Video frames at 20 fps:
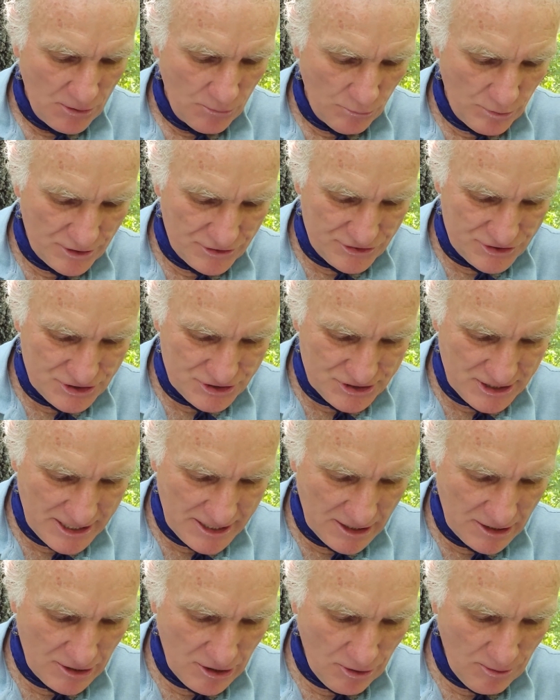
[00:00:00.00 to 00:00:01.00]
with
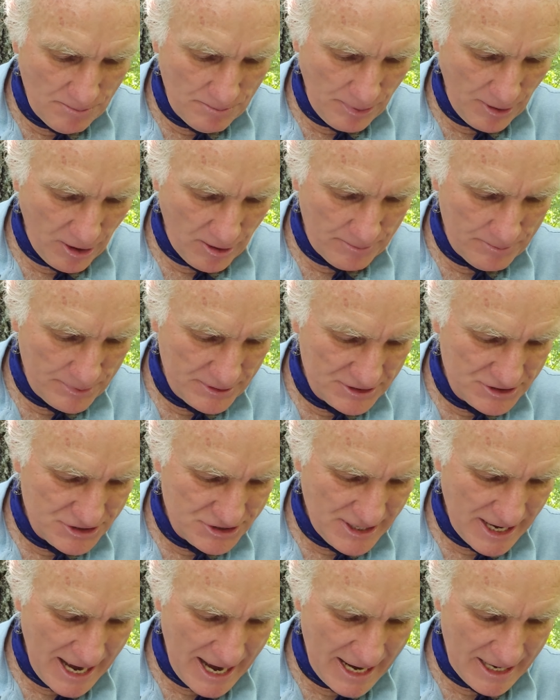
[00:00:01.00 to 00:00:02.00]
single
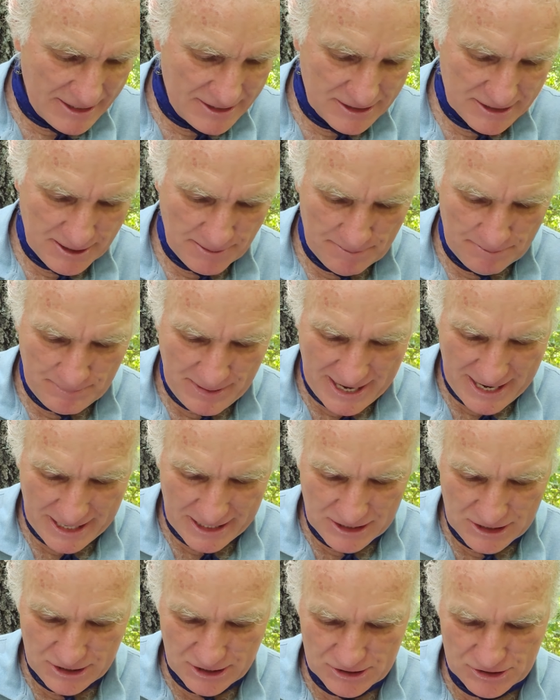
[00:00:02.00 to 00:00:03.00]
purpose and
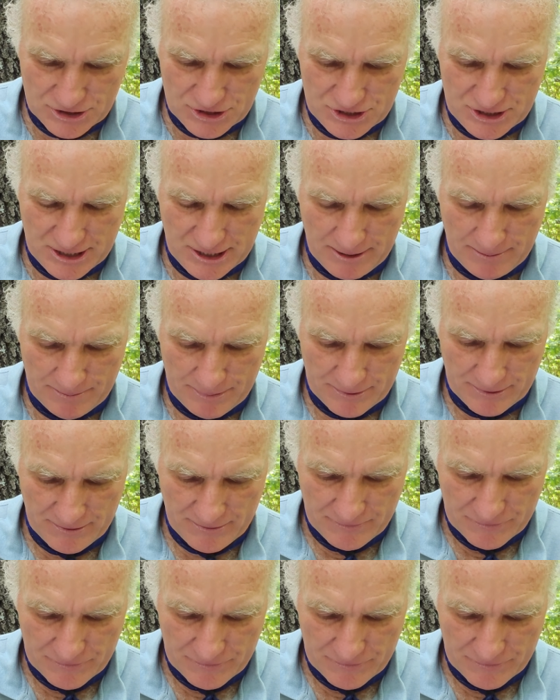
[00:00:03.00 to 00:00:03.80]
companionship.